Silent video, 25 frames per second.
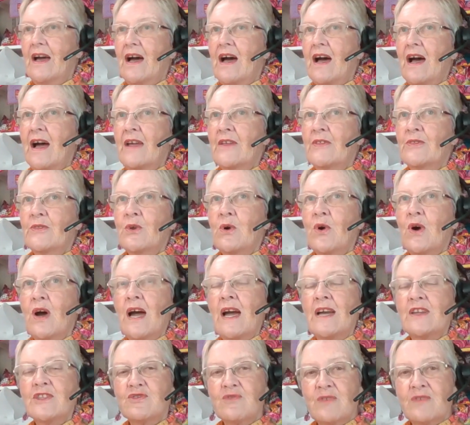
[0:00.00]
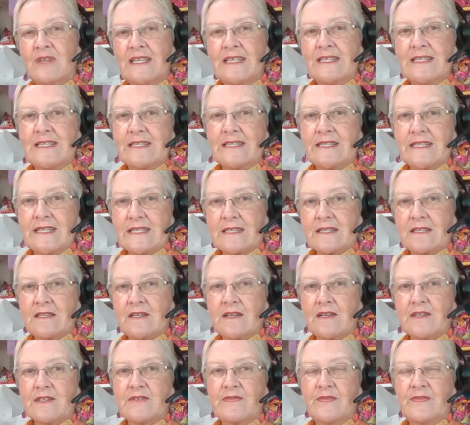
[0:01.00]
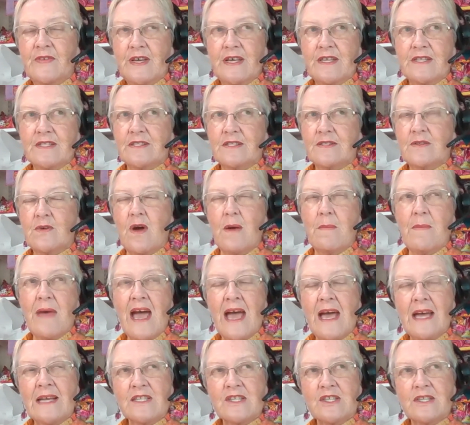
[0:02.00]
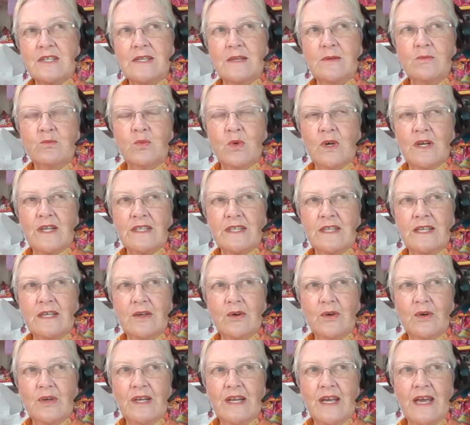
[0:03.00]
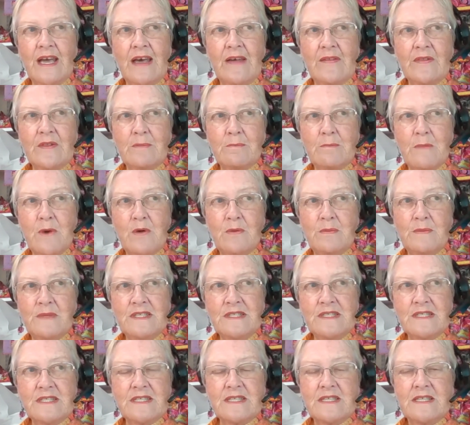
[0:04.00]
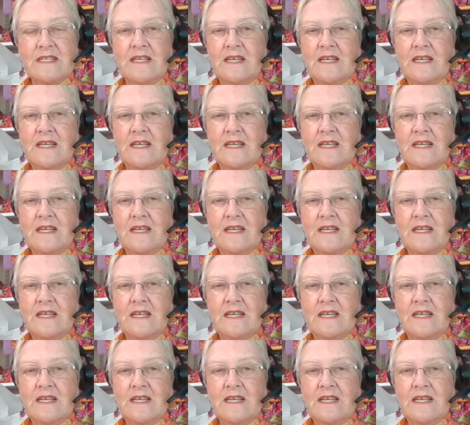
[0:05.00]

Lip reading: I thought I'd release this class first. So I'm actually working on it at the moment,